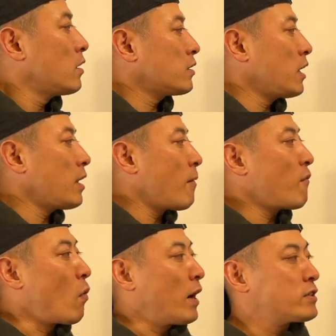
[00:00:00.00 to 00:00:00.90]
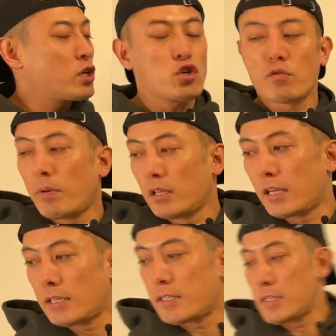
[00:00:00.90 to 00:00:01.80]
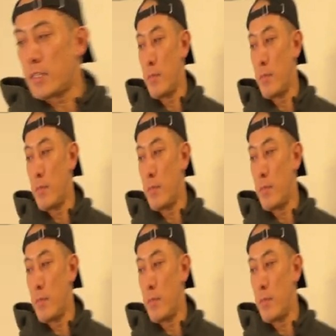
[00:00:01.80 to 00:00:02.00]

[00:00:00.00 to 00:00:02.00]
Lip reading: Then number four, execution plan analysis.